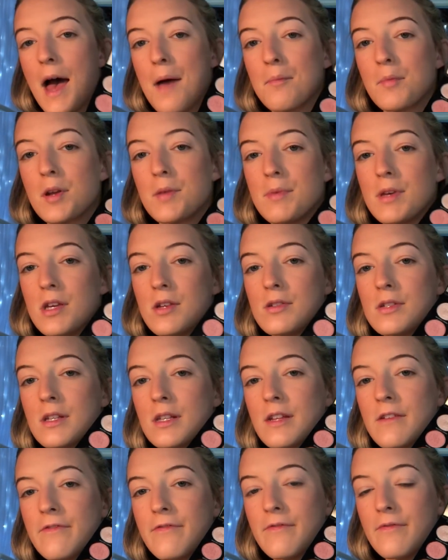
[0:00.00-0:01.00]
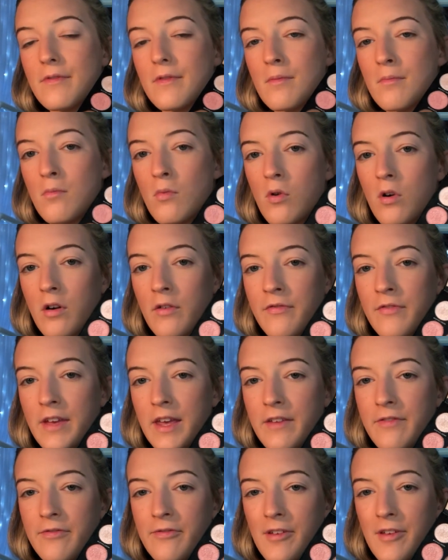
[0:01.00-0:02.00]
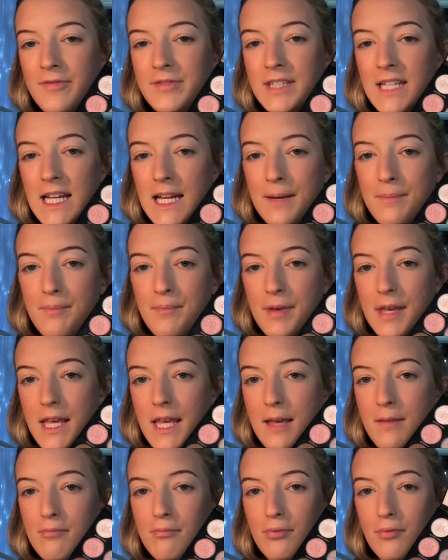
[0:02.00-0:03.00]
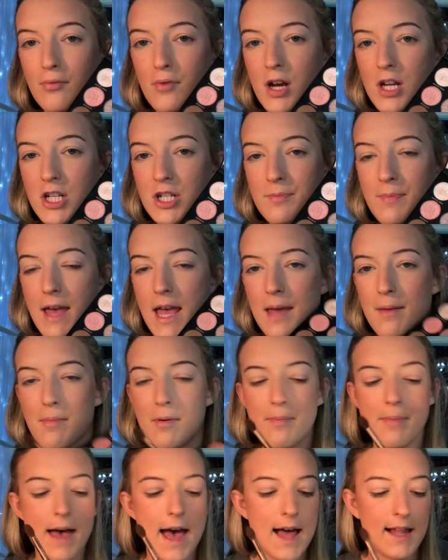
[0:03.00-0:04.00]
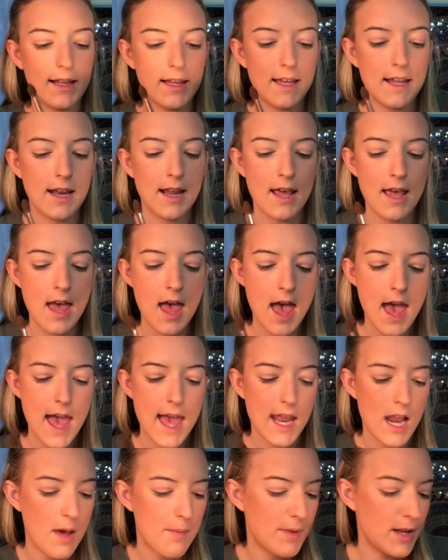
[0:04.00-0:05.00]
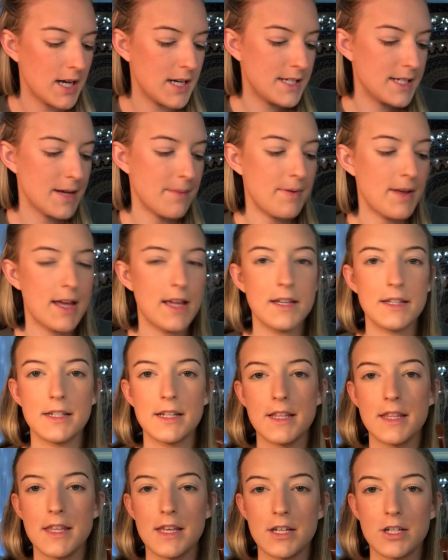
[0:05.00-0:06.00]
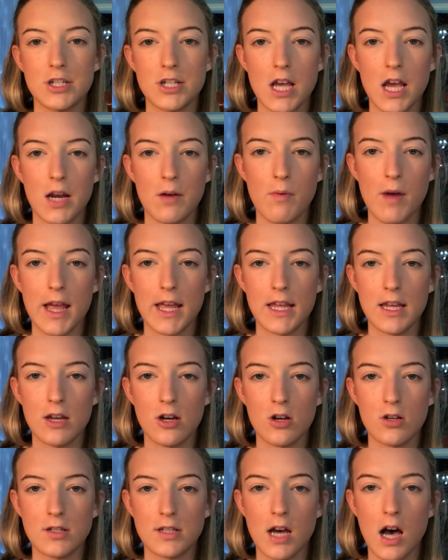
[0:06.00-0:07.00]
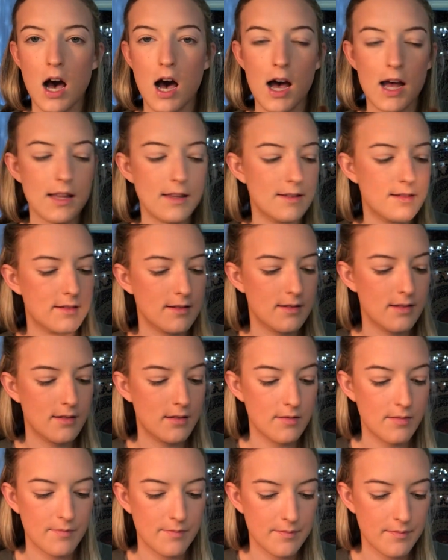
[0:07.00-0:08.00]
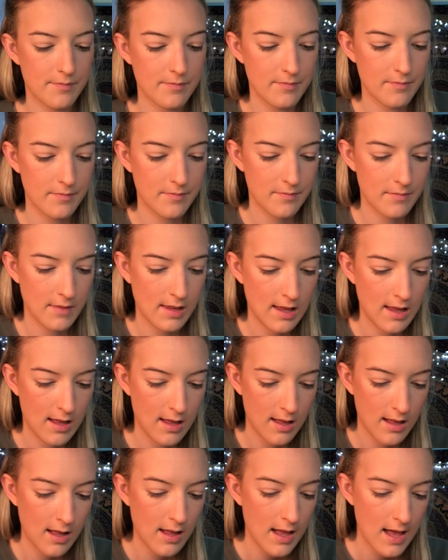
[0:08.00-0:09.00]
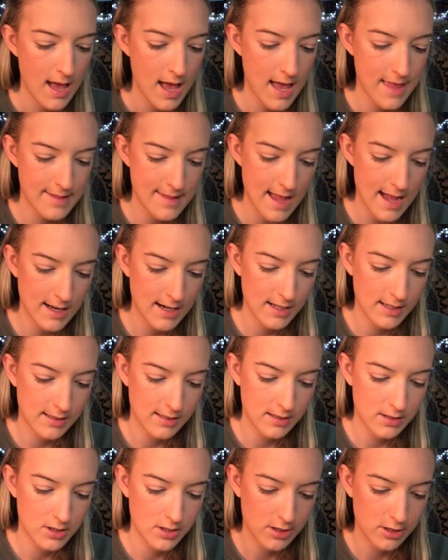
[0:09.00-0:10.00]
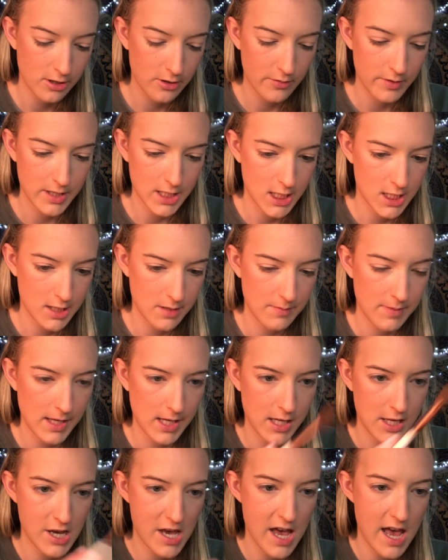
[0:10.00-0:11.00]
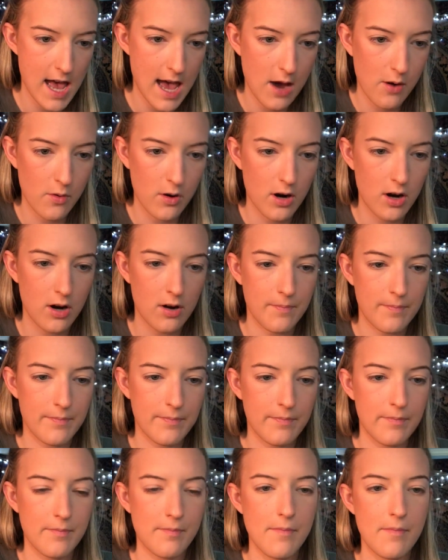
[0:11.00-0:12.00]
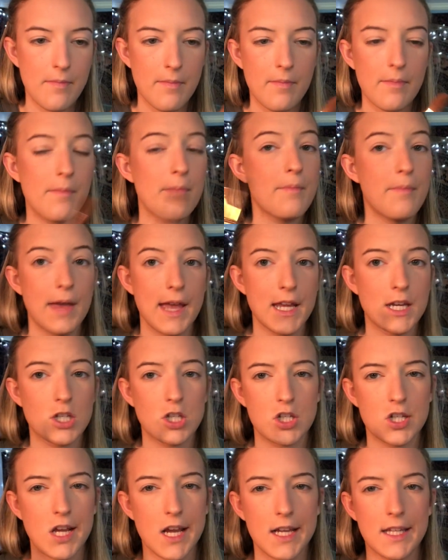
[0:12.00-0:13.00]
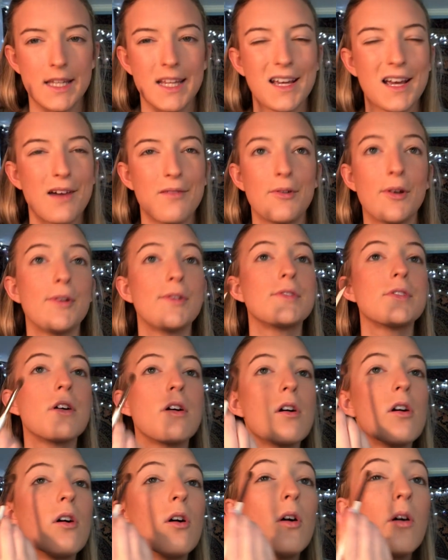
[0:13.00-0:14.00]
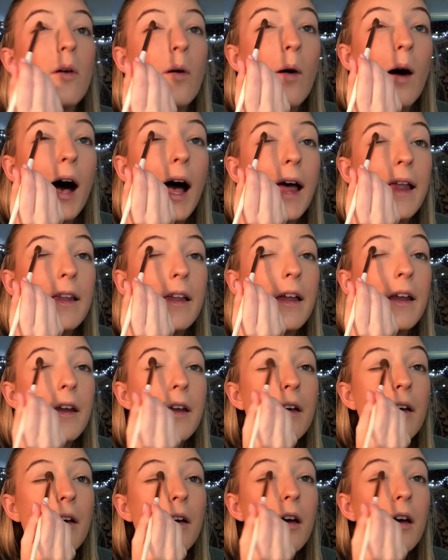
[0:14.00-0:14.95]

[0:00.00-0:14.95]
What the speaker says: I'm going to be using the Morphe 15B Brunch Babe palette, and I'm going to dip into this shade right here, Tots. And that is just going to be our base shade that covers our whole eyelid.